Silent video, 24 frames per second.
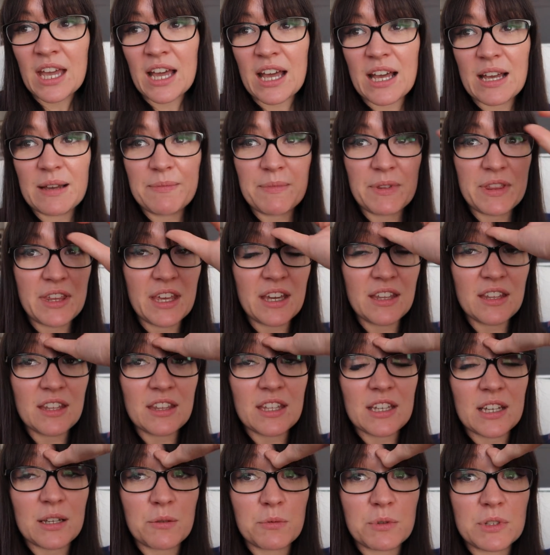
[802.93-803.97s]
The other
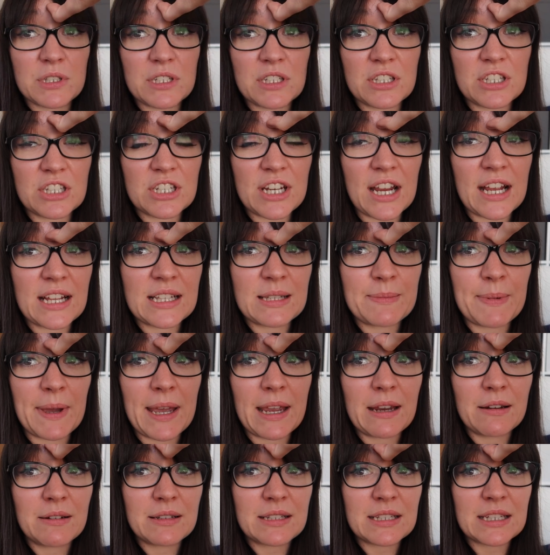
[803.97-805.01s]
thing I wanted to chat
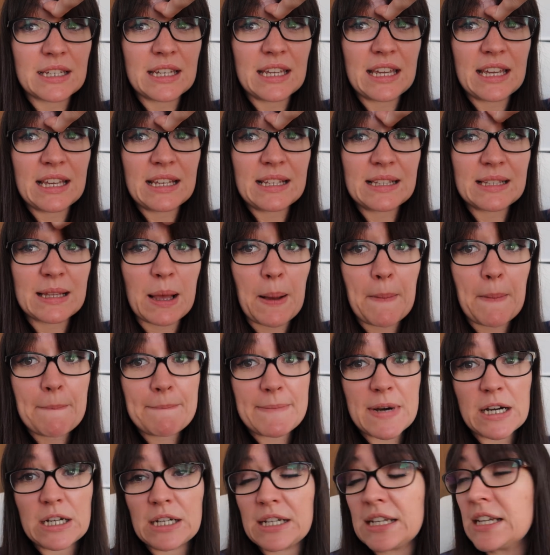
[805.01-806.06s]
about is
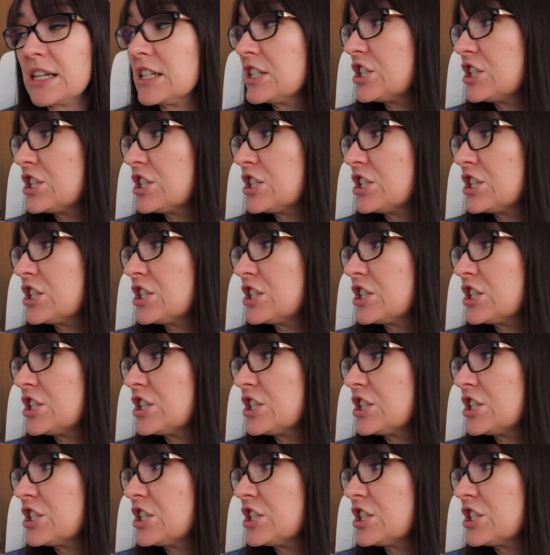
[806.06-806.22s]
my